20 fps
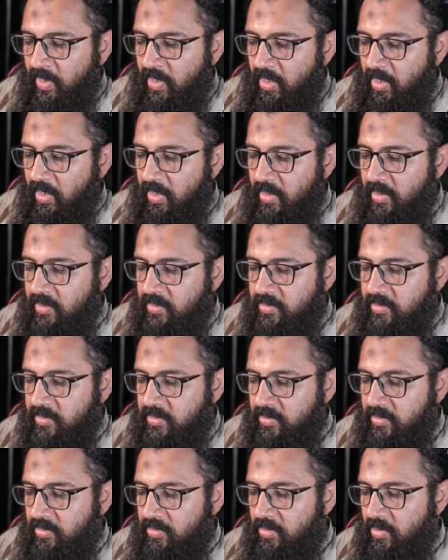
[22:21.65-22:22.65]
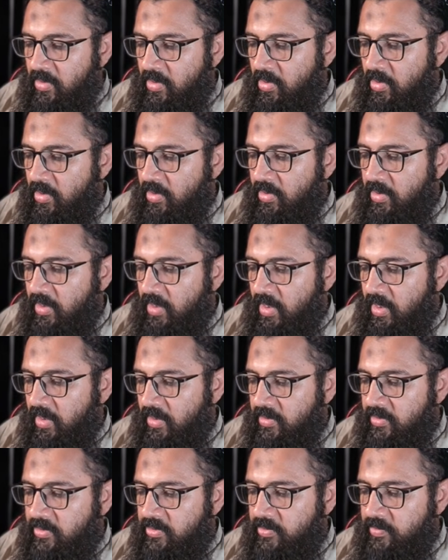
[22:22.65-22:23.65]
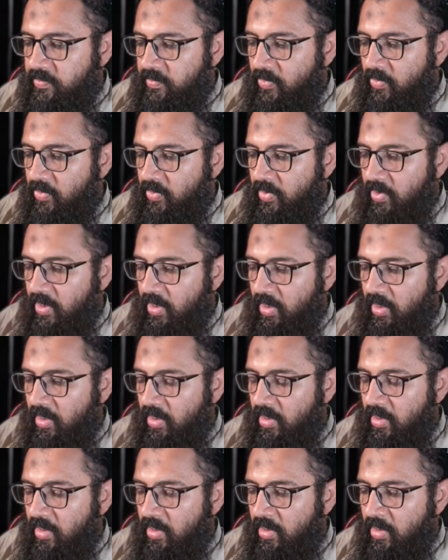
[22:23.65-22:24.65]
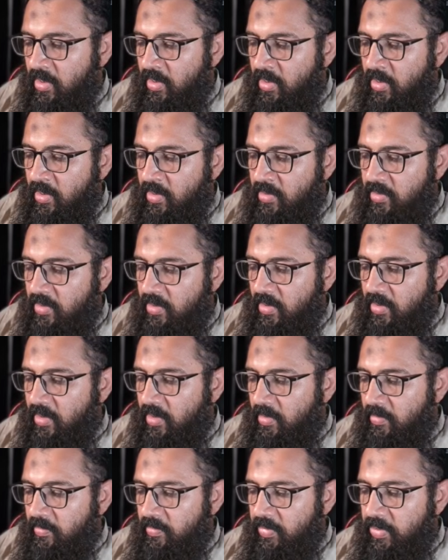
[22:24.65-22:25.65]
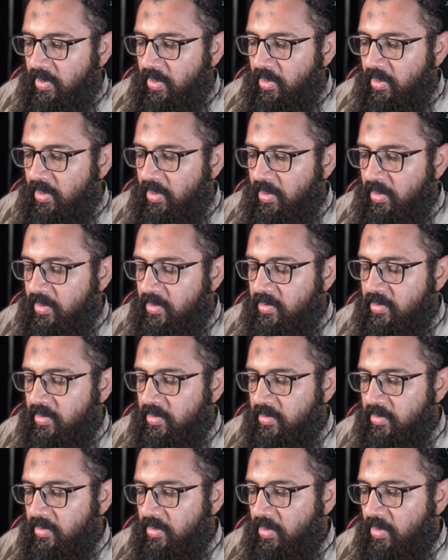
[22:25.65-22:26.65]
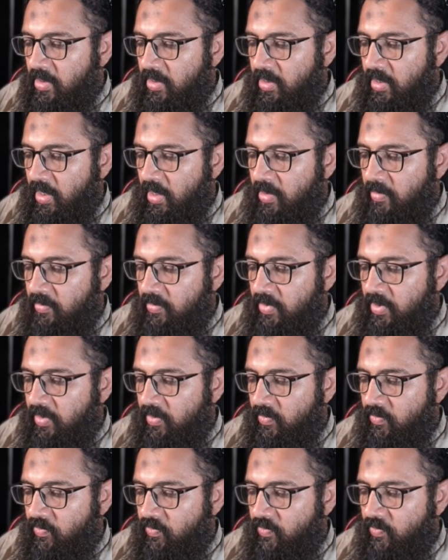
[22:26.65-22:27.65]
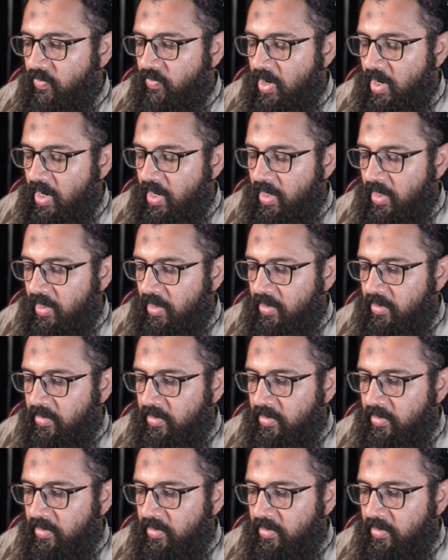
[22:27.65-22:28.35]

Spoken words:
it's not exporting the complete .md file.